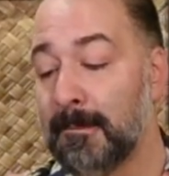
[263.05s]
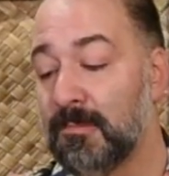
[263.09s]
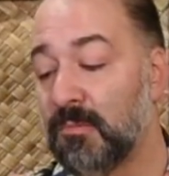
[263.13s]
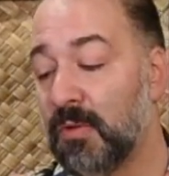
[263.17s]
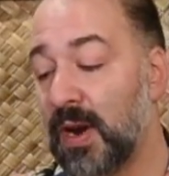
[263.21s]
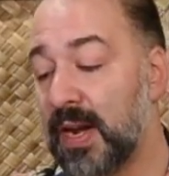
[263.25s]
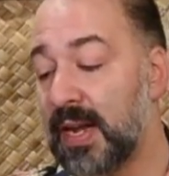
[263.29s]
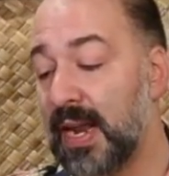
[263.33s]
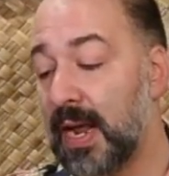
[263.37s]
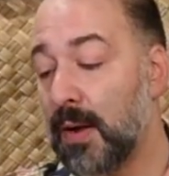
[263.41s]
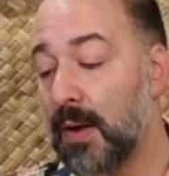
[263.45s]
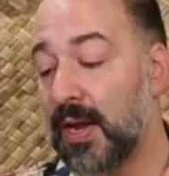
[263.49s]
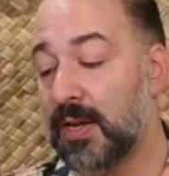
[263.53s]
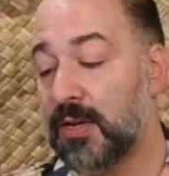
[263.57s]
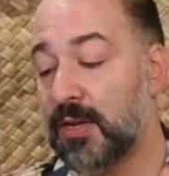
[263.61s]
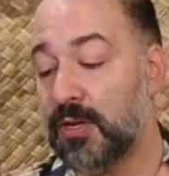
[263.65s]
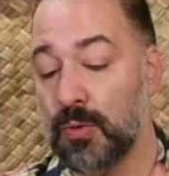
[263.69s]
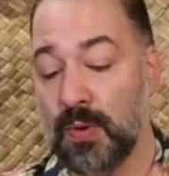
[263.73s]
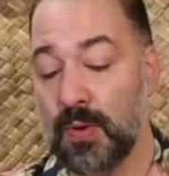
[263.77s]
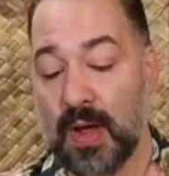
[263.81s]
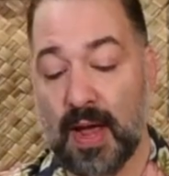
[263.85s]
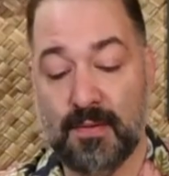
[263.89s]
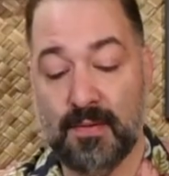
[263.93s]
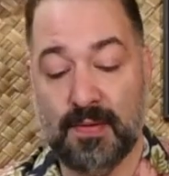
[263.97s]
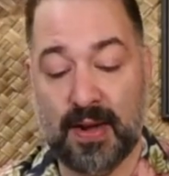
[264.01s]
Right now, I
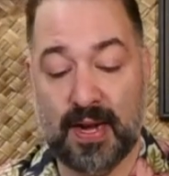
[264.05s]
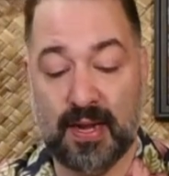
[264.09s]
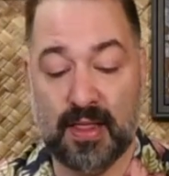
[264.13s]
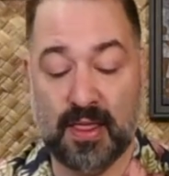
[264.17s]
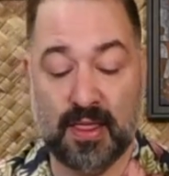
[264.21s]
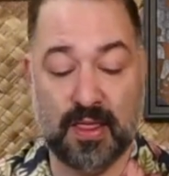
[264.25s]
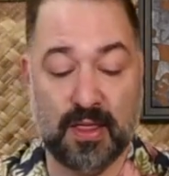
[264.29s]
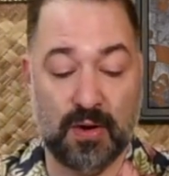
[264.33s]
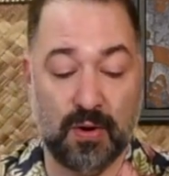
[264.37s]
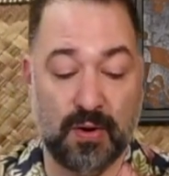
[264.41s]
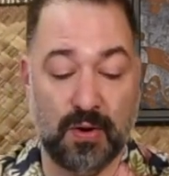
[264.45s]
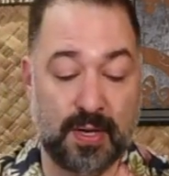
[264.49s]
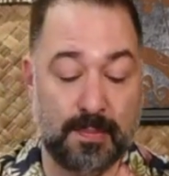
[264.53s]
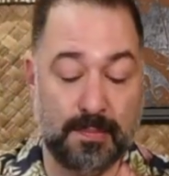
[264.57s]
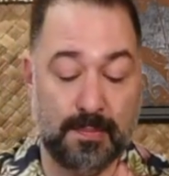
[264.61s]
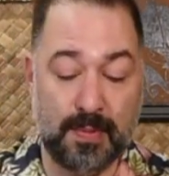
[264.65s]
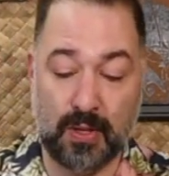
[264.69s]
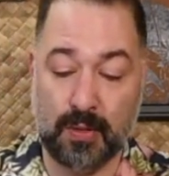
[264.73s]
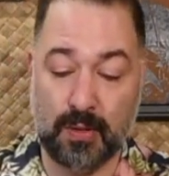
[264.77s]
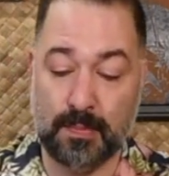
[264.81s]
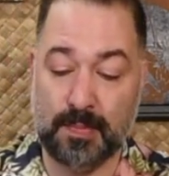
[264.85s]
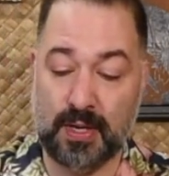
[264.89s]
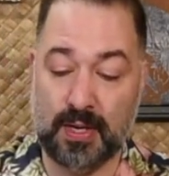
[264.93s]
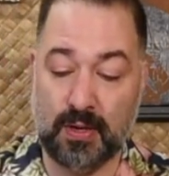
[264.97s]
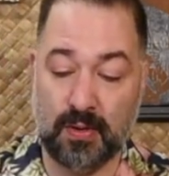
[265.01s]
do have a 30
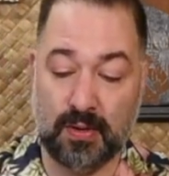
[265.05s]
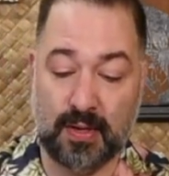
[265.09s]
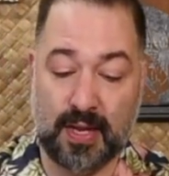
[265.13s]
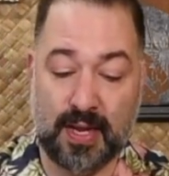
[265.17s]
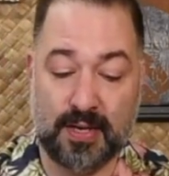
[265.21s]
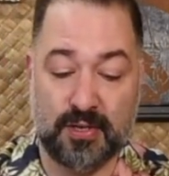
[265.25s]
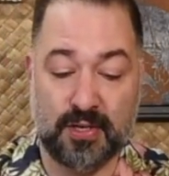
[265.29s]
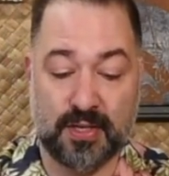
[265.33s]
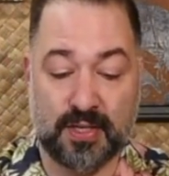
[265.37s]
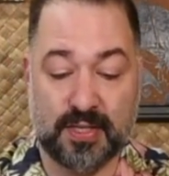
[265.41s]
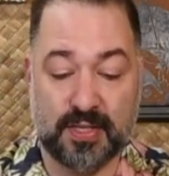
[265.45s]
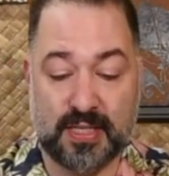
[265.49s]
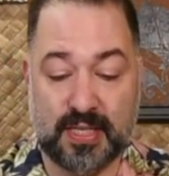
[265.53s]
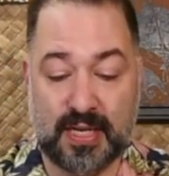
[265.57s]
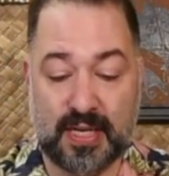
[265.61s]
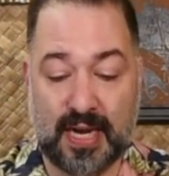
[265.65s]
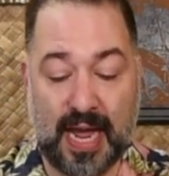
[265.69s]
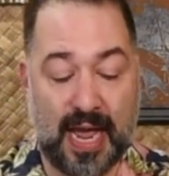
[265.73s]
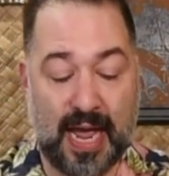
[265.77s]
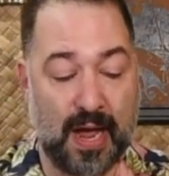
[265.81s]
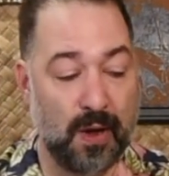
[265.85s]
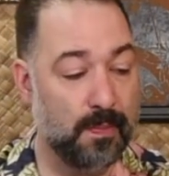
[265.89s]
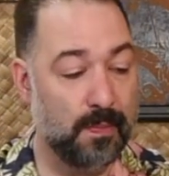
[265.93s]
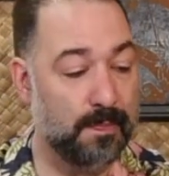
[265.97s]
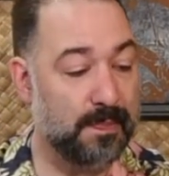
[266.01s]
millimeter lens. You can see
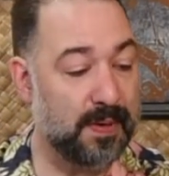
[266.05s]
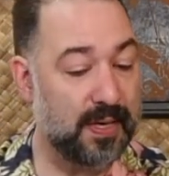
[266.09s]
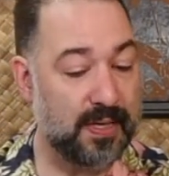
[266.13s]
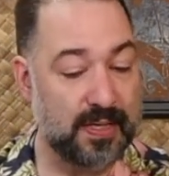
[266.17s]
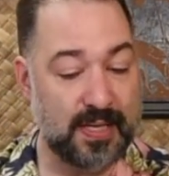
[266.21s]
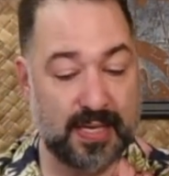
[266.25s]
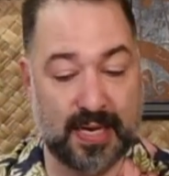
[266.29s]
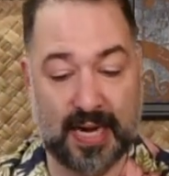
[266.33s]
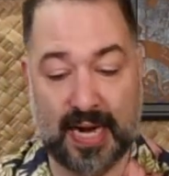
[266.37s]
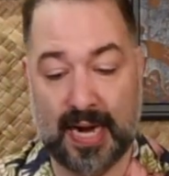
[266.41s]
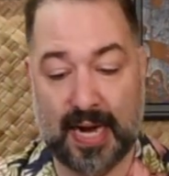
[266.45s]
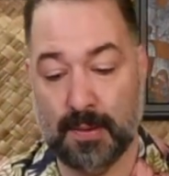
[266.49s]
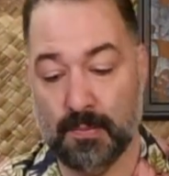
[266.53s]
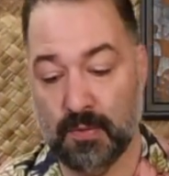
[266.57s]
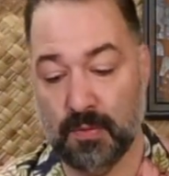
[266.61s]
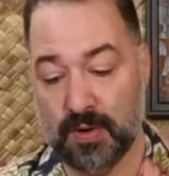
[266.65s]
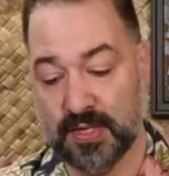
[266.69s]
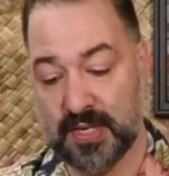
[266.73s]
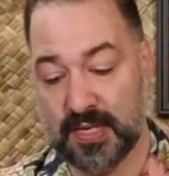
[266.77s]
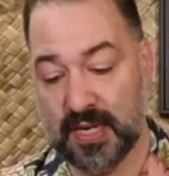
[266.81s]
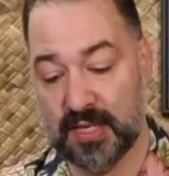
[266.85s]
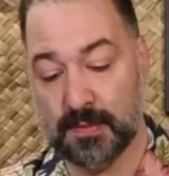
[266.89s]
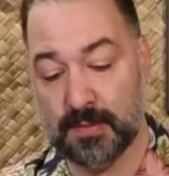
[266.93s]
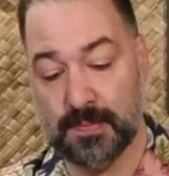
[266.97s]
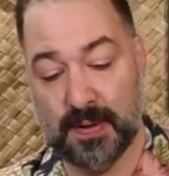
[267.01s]
how big the camera
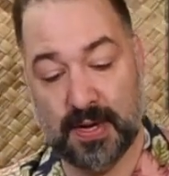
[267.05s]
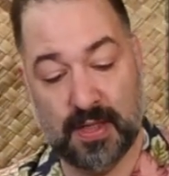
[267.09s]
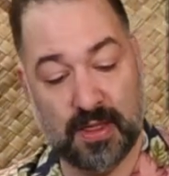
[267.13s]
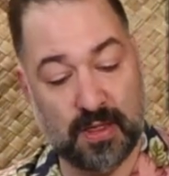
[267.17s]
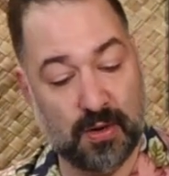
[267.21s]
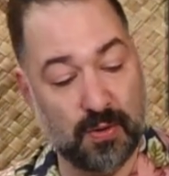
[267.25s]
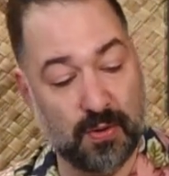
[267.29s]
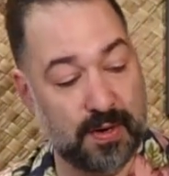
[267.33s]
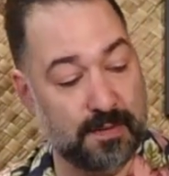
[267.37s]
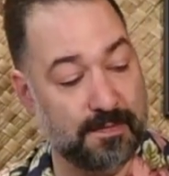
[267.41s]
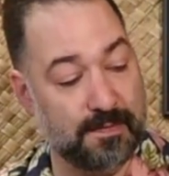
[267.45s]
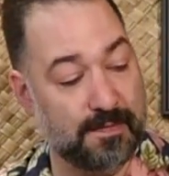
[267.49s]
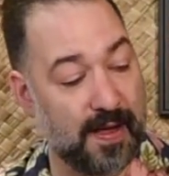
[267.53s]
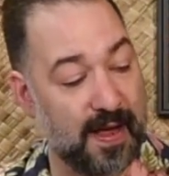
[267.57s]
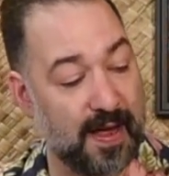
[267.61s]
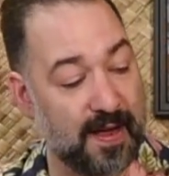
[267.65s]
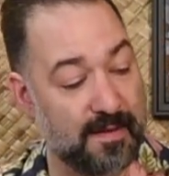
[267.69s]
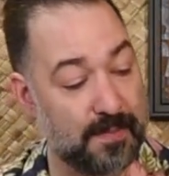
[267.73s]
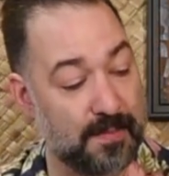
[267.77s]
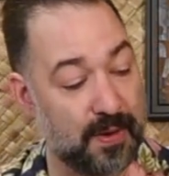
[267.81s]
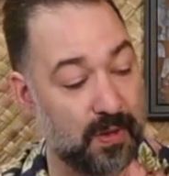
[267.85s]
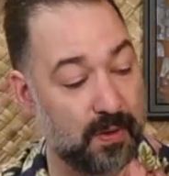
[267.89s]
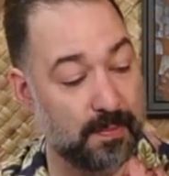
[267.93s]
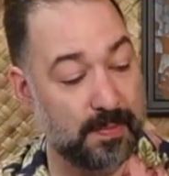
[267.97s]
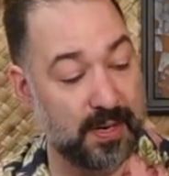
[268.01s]
is next to my
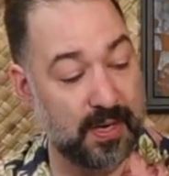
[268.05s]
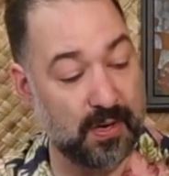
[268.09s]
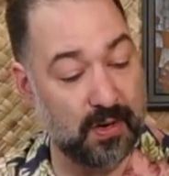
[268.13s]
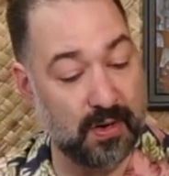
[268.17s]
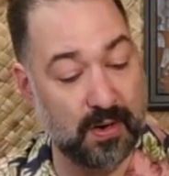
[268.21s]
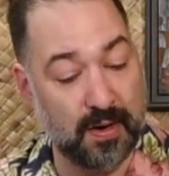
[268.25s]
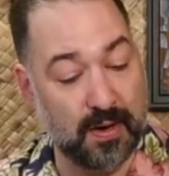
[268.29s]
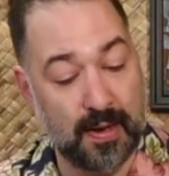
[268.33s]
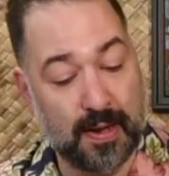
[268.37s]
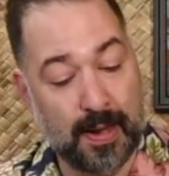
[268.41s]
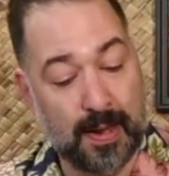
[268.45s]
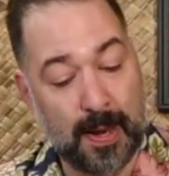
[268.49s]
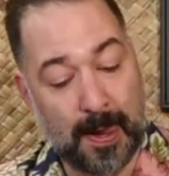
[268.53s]
35 millimeter.